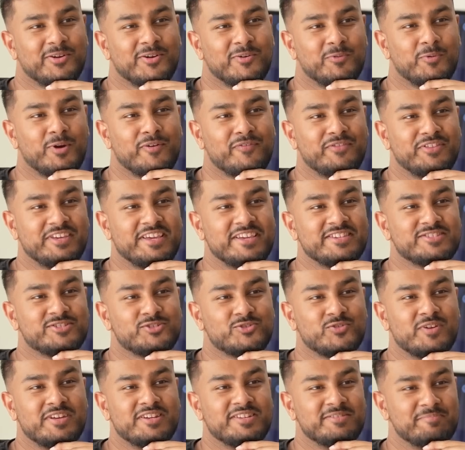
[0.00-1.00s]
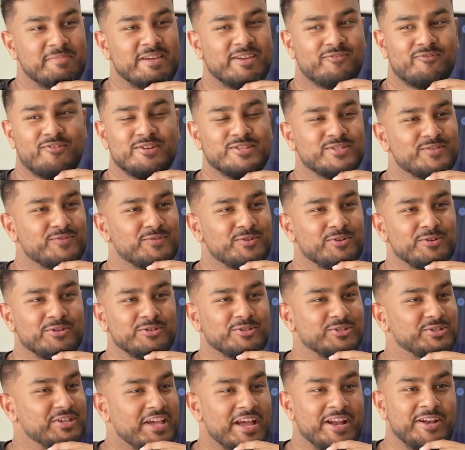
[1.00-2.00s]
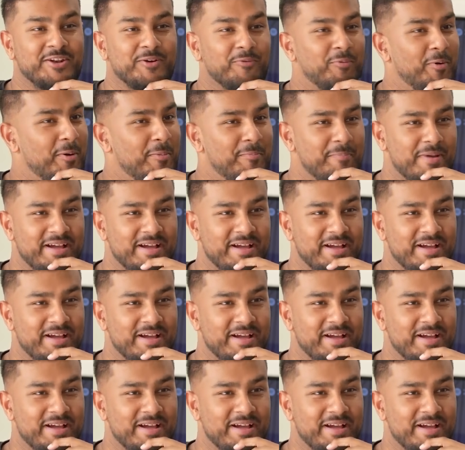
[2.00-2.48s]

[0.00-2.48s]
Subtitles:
What if the geezer trying to make friends with you and you just end up one